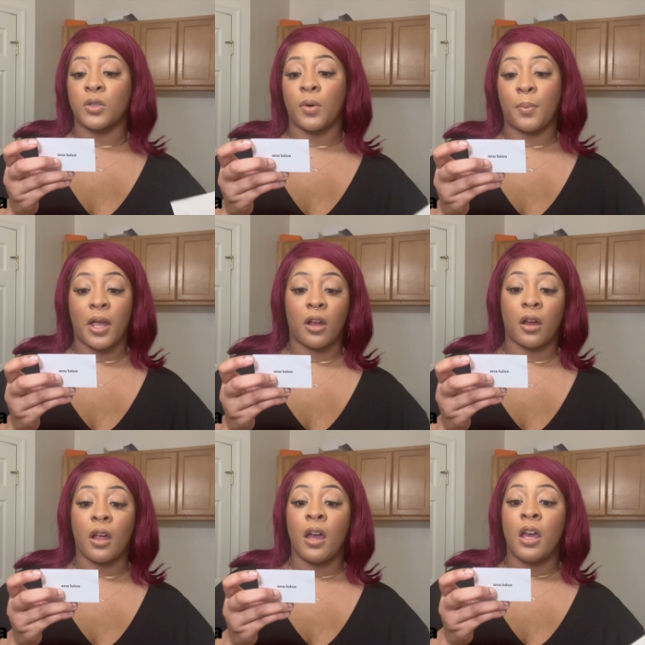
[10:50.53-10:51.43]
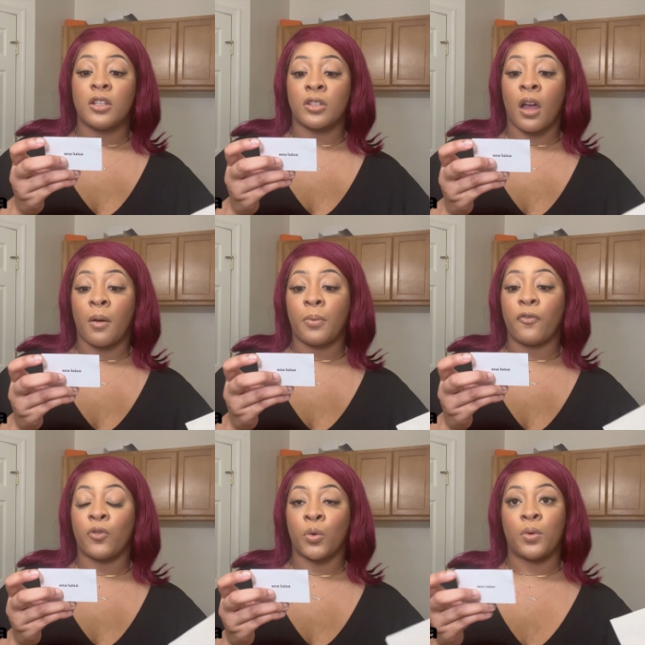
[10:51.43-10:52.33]
repair shop
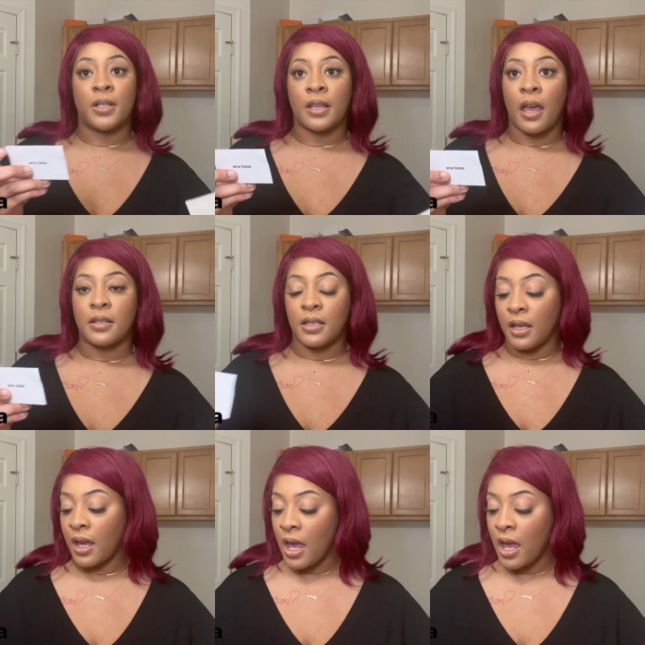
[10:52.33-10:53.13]
for resizing."